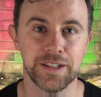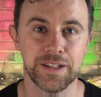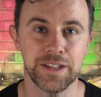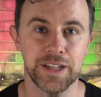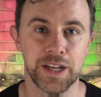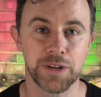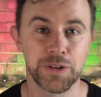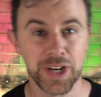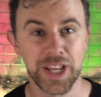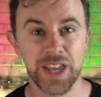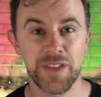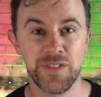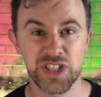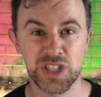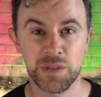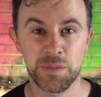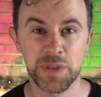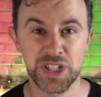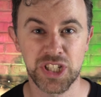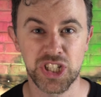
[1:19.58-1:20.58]
I'm gonna give you
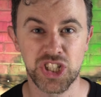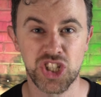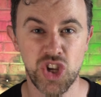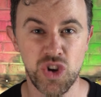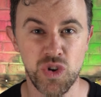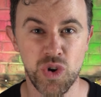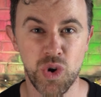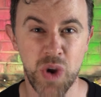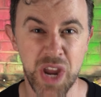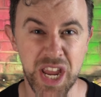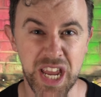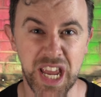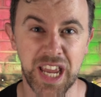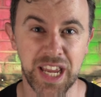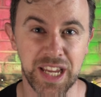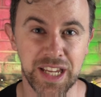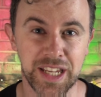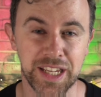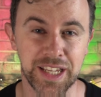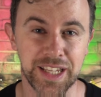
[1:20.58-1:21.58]
something to do, quick!
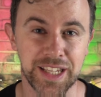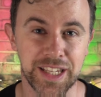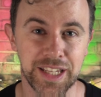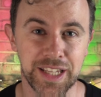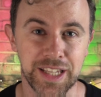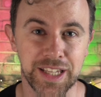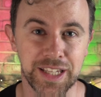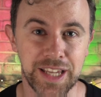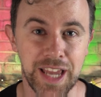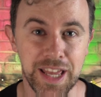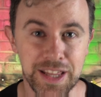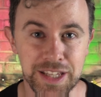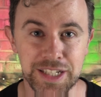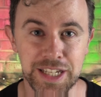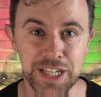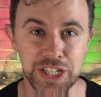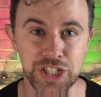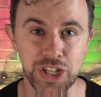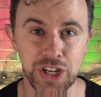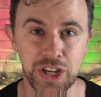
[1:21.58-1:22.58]
Get the
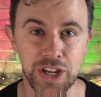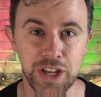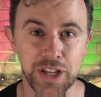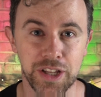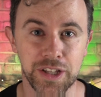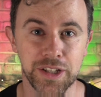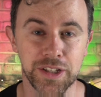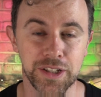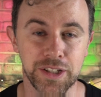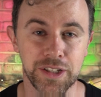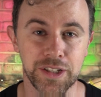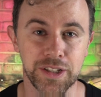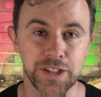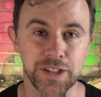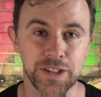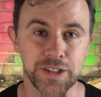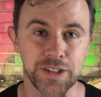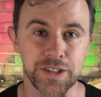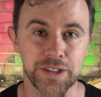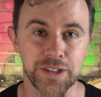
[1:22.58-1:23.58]
t-shirt!
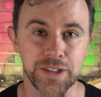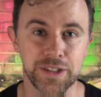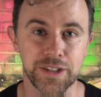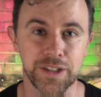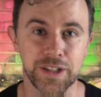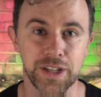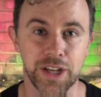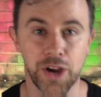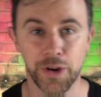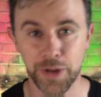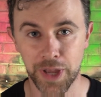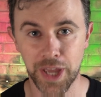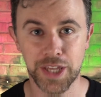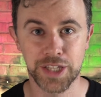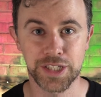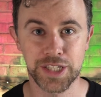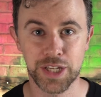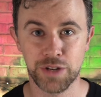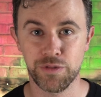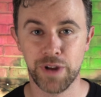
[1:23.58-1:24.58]
Okay,
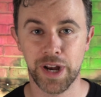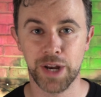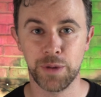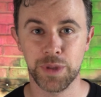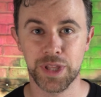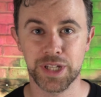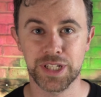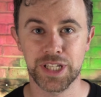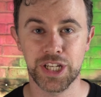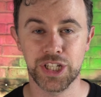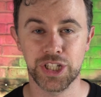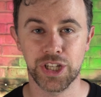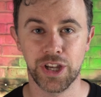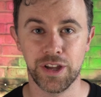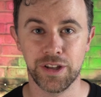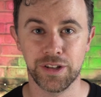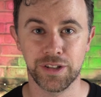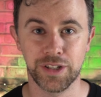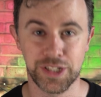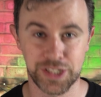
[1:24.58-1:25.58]
you sitting ready with a
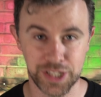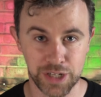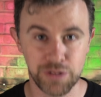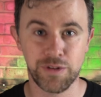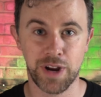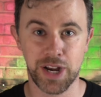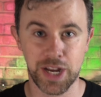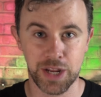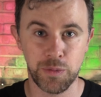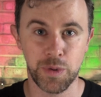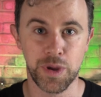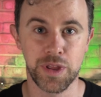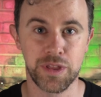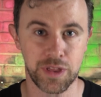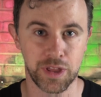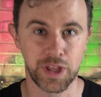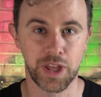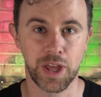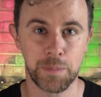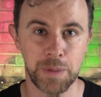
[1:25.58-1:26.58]
t-shirt? You sitting ready with
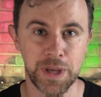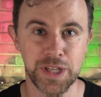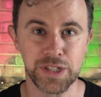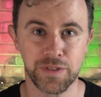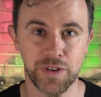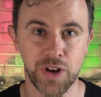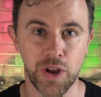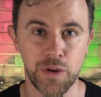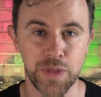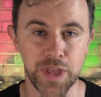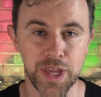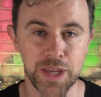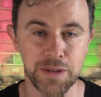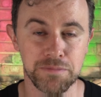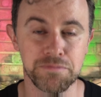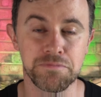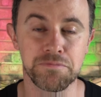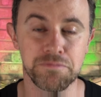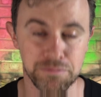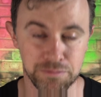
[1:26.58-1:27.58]
a piece of clothing?